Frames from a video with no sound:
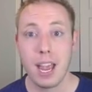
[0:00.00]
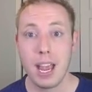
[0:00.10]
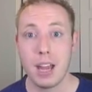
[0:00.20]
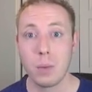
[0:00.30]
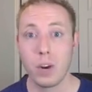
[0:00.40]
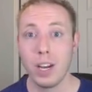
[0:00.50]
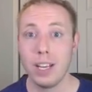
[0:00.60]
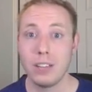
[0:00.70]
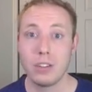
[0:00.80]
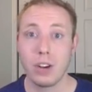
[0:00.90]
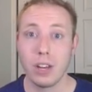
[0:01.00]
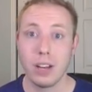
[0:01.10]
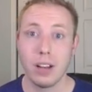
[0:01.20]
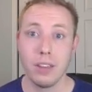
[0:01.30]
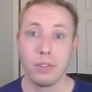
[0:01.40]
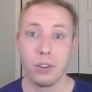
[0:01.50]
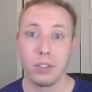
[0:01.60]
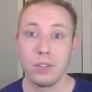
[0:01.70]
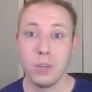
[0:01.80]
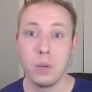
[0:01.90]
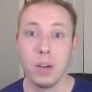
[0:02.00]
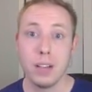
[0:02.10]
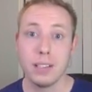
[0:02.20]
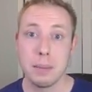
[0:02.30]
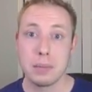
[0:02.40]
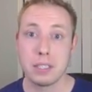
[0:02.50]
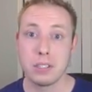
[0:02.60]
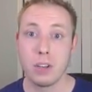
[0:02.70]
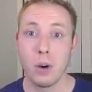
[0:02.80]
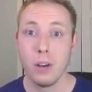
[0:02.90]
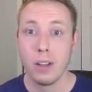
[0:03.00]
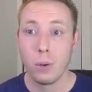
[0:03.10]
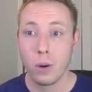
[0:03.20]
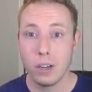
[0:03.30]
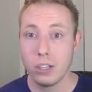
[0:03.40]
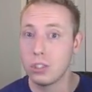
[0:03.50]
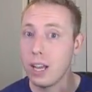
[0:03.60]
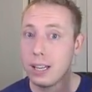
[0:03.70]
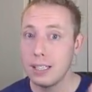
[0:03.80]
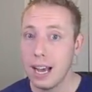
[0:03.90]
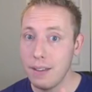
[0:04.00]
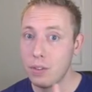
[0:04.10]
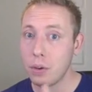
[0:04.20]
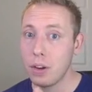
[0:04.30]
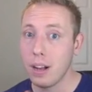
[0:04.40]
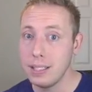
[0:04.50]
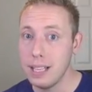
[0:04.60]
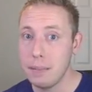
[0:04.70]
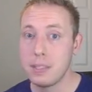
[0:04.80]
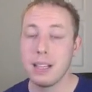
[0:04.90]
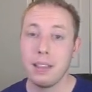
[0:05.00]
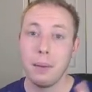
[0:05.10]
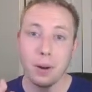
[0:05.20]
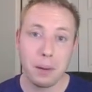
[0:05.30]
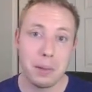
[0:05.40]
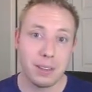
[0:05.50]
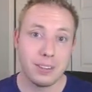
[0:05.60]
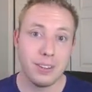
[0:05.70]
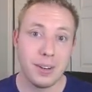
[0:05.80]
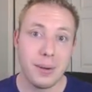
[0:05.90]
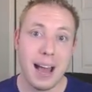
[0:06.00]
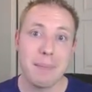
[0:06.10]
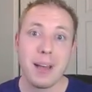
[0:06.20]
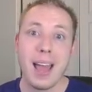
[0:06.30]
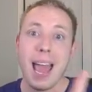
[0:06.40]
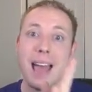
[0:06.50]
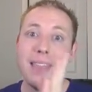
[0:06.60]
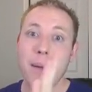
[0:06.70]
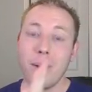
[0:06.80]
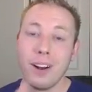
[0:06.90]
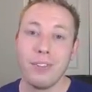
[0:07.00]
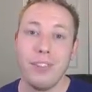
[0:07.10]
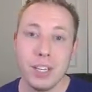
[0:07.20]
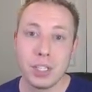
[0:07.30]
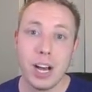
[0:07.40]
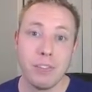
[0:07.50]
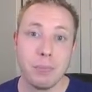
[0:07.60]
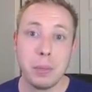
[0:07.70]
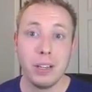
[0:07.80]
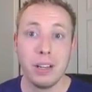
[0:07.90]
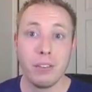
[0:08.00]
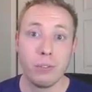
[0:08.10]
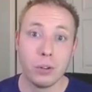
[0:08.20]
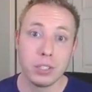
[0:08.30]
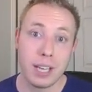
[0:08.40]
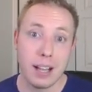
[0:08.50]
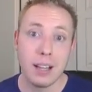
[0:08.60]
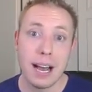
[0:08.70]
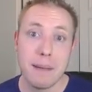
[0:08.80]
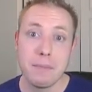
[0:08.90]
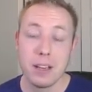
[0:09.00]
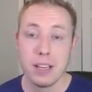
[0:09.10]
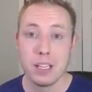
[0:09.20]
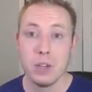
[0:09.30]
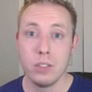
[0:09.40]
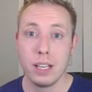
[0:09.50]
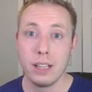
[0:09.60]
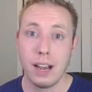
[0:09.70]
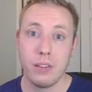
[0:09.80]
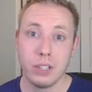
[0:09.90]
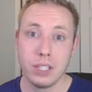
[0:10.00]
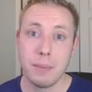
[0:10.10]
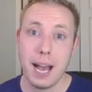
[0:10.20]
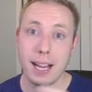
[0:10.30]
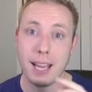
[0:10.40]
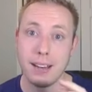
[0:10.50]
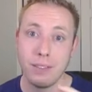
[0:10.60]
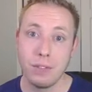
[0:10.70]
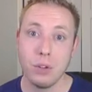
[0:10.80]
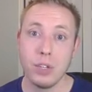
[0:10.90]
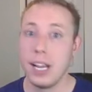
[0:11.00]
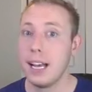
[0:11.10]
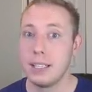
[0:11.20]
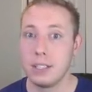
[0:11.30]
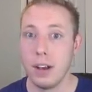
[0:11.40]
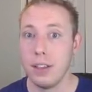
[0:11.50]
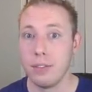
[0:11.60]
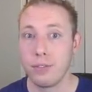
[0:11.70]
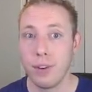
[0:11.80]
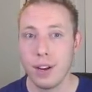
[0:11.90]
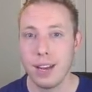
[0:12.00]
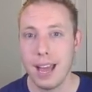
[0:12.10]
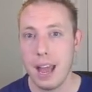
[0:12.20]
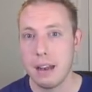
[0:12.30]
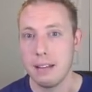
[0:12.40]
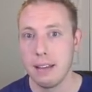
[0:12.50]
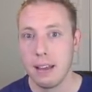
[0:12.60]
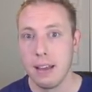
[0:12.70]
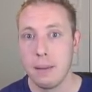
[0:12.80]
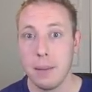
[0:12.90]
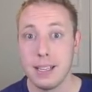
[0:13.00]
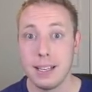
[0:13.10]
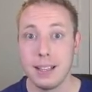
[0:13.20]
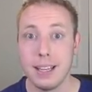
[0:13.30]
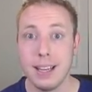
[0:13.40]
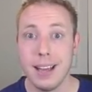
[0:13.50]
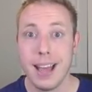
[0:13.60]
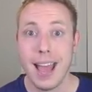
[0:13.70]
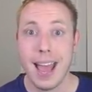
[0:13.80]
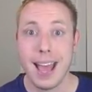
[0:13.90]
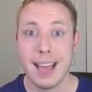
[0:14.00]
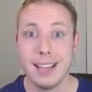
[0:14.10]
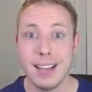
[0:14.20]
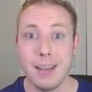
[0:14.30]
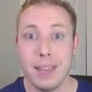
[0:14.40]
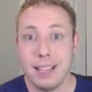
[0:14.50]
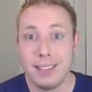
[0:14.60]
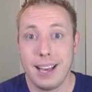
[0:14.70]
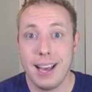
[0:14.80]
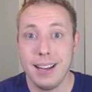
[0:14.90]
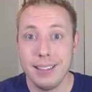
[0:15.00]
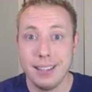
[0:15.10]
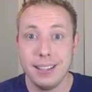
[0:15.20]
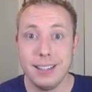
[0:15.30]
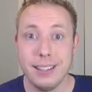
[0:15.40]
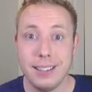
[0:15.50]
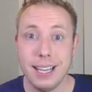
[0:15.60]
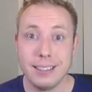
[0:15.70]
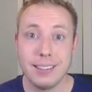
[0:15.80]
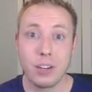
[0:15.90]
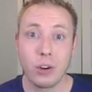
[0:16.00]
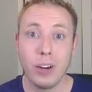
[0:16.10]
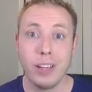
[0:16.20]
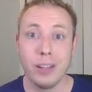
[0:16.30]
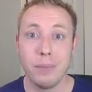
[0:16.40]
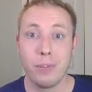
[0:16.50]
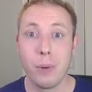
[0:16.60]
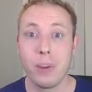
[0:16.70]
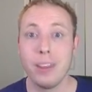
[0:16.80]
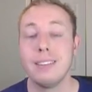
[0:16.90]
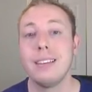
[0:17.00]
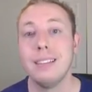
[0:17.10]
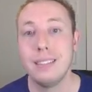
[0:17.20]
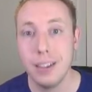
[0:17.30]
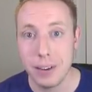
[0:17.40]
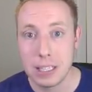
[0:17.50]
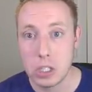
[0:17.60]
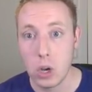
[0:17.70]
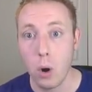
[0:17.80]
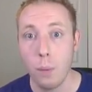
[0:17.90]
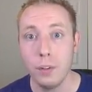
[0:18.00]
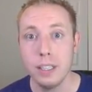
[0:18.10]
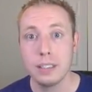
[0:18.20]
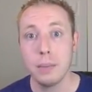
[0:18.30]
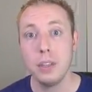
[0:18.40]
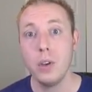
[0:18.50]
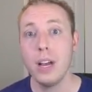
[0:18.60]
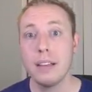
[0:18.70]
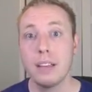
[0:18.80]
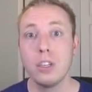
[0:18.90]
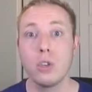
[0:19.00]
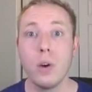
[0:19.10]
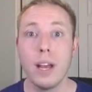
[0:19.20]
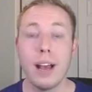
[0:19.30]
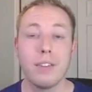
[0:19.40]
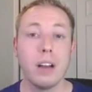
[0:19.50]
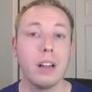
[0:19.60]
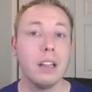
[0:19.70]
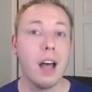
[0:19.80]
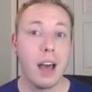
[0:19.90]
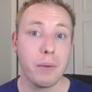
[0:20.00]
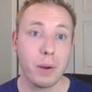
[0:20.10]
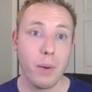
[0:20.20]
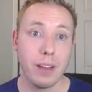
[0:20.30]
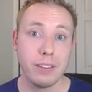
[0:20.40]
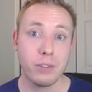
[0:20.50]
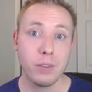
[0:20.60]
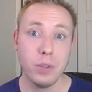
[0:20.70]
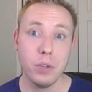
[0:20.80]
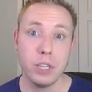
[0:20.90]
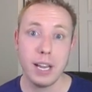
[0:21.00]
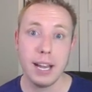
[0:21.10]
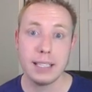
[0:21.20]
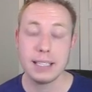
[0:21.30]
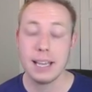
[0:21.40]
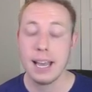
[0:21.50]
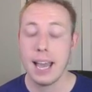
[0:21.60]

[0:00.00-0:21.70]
And we're going to get started on the first few concepts. So we're going to just kind of dive through concepts. Then we're going to build the to-do app. And then we're going to finish off building a full-scale app using Laravel as the back end, Vue.js on the front end, basically. And that's kind of the curriculum for this series. So hopefully it's something you guys enjoy. I've gotten a lot of requests for Vue.js,